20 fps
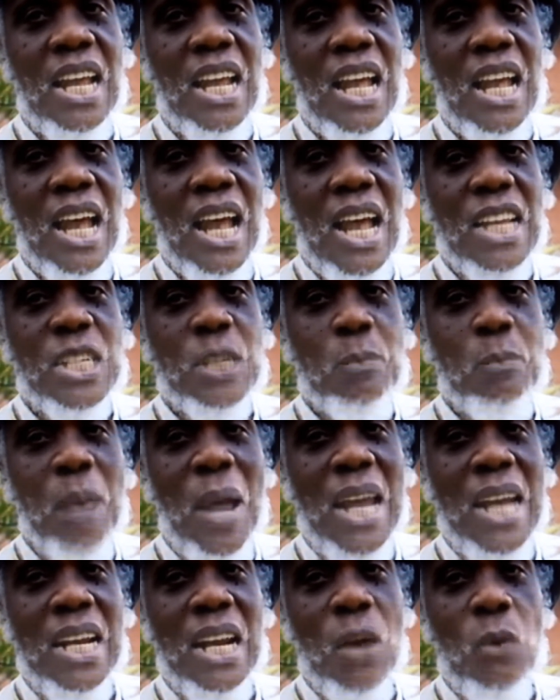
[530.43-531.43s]
a
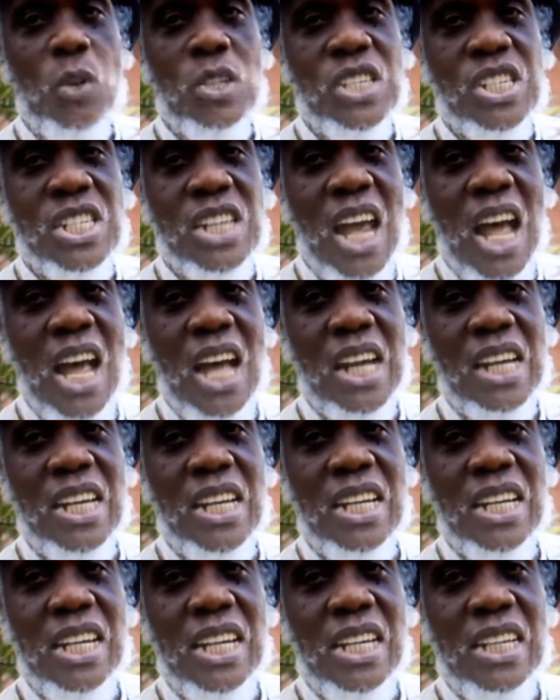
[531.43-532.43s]
spider was
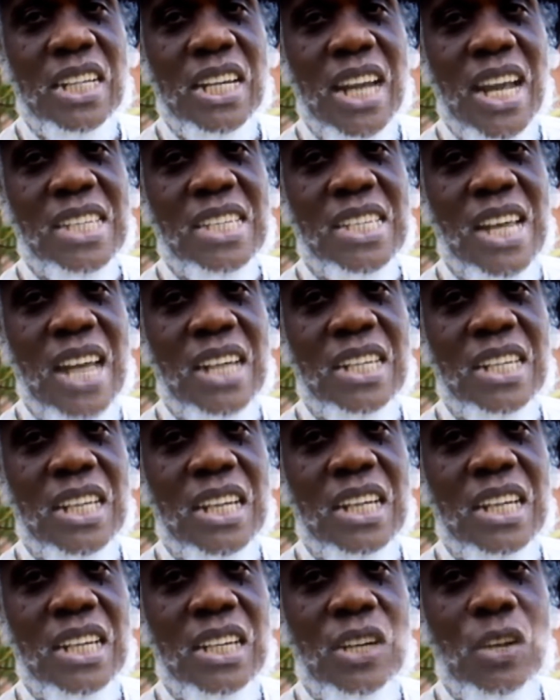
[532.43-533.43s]
stalking in the Ashanti
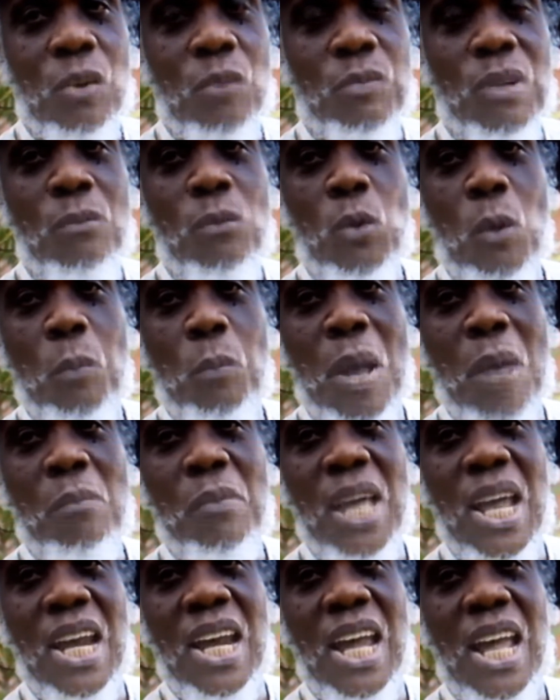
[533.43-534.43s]
kingdom, them look for me
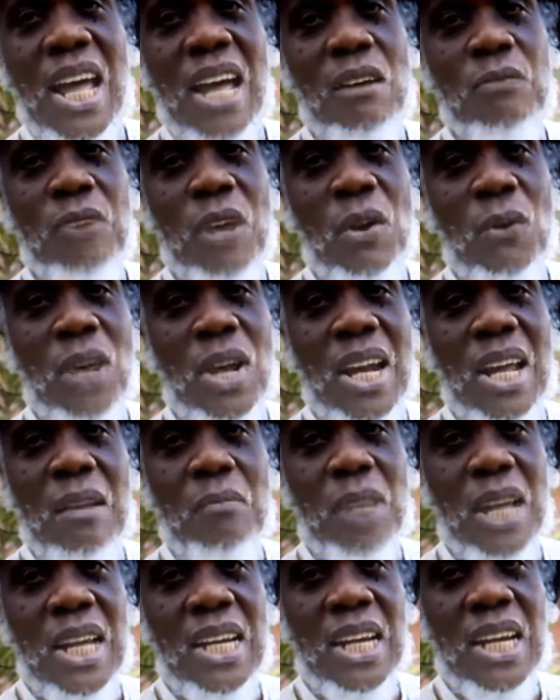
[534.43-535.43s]
and laugh and go like
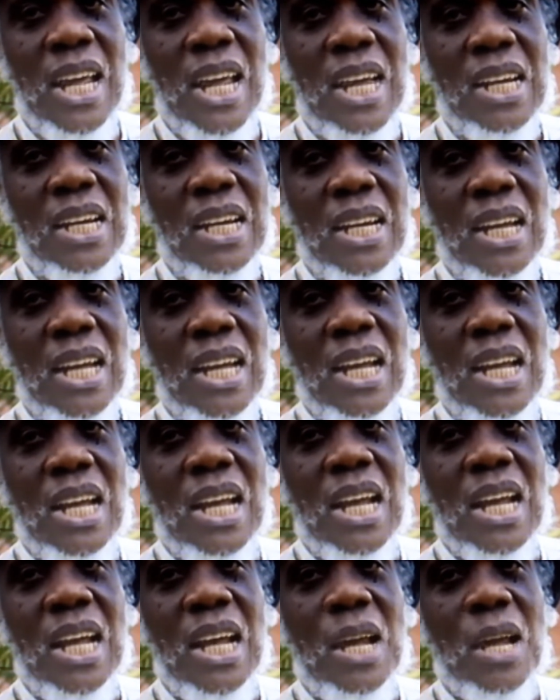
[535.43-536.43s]
me an idiot.
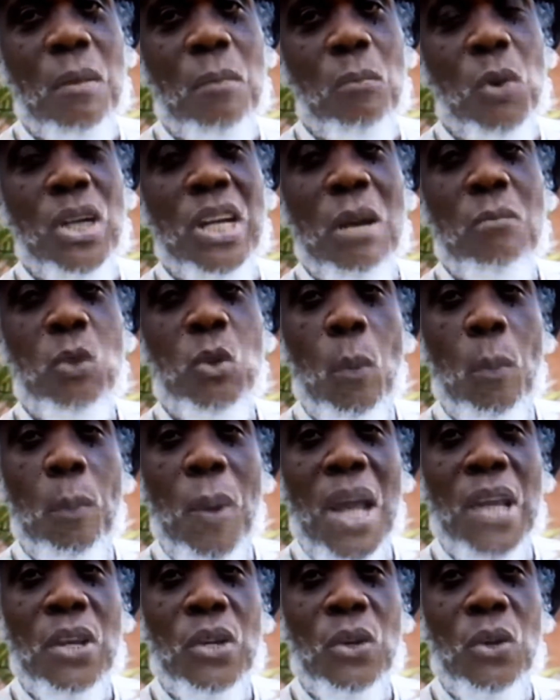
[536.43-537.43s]
But them look
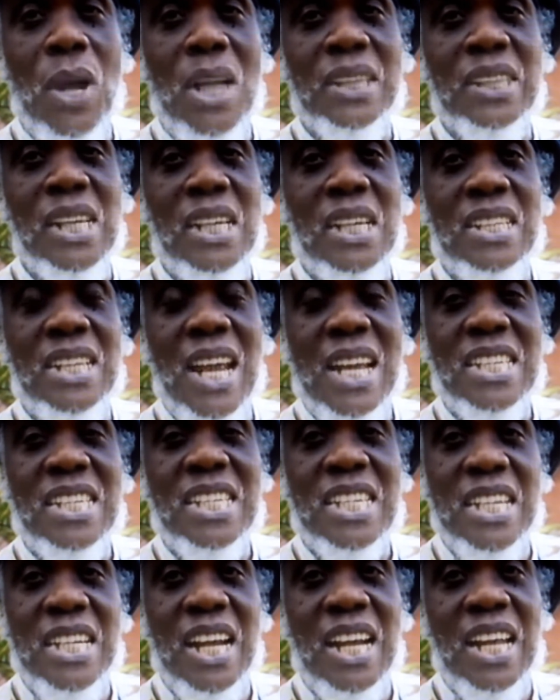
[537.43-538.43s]
for you now and tell you say a
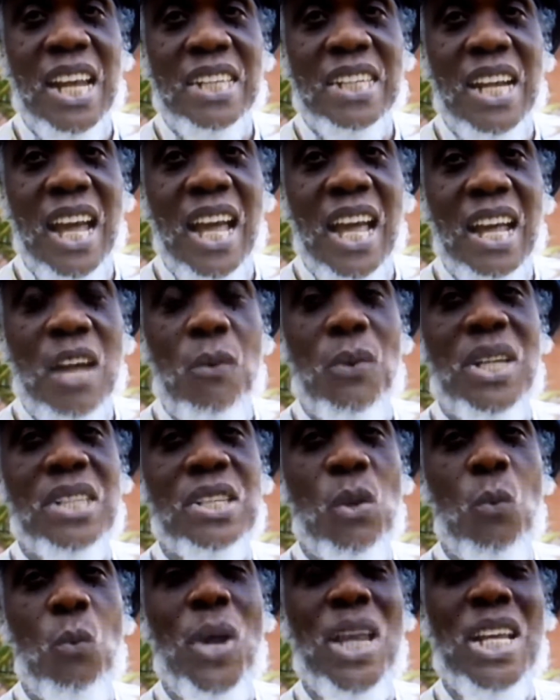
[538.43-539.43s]
snake attack, and you say,
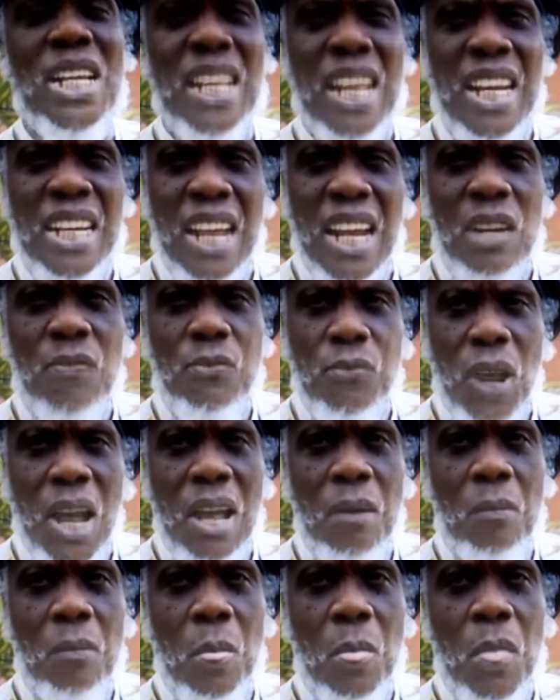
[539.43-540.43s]
where you get that
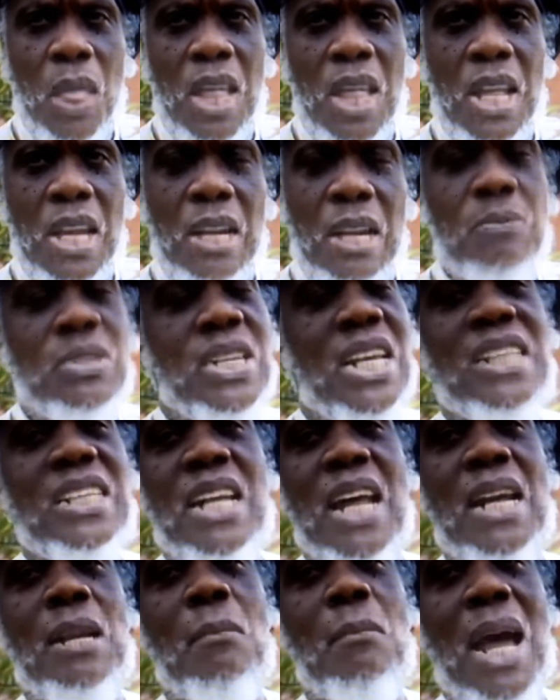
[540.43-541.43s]
from? Them say it in
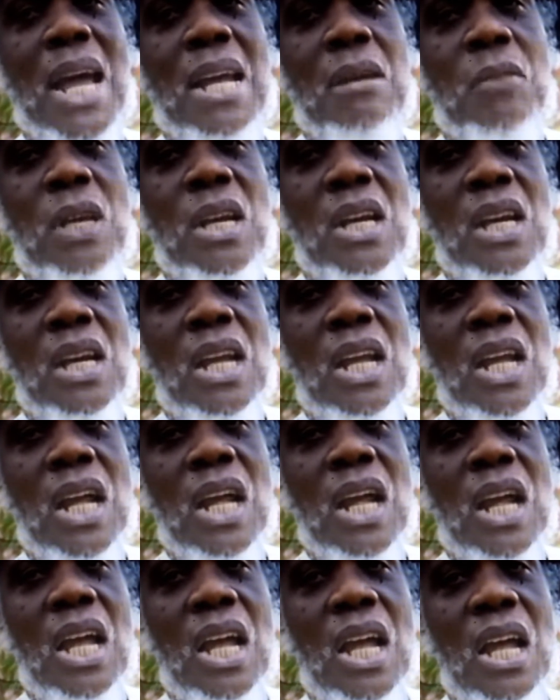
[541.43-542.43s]
the Bible.
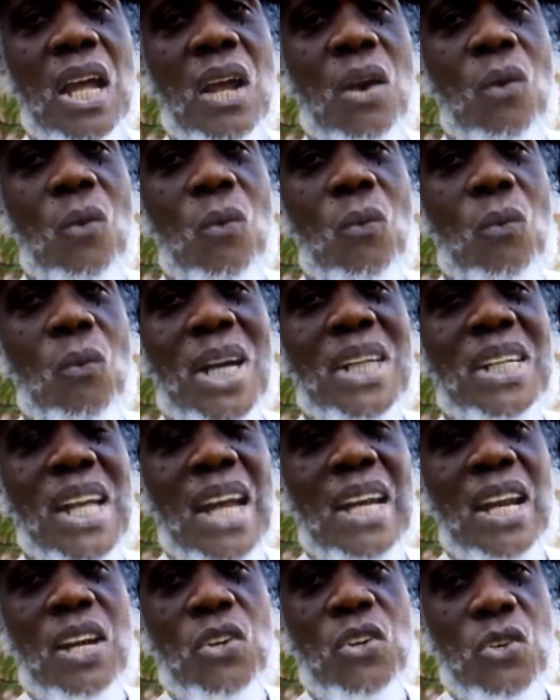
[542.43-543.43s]
What
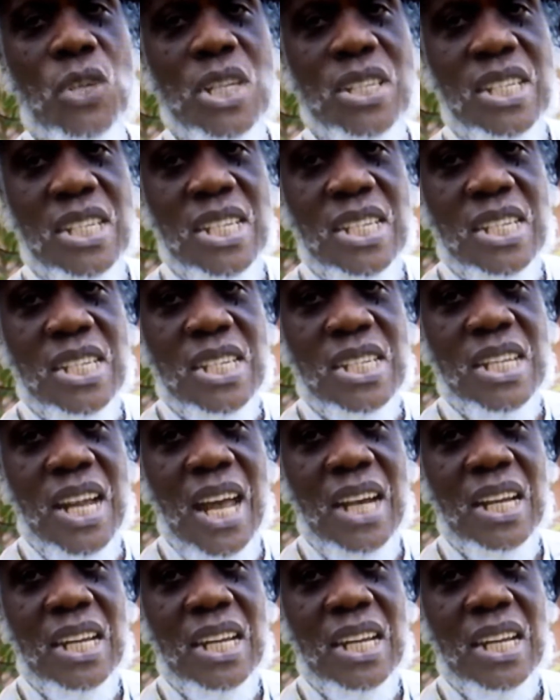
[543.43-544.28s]
kind of craziness is that?